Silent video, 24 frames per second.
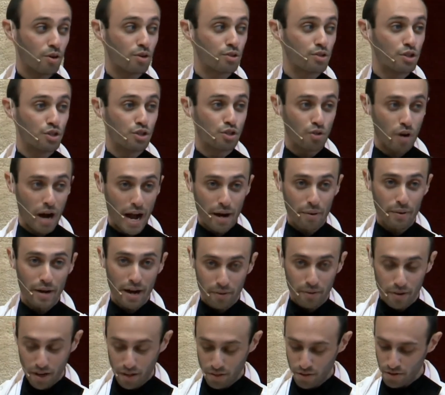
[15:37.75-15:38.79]
to drown out
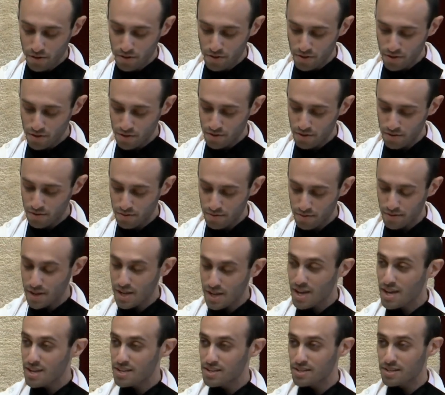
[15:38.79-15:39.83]
others,
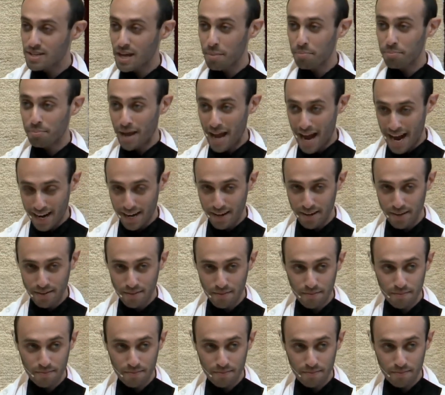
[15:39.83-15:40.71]
step back,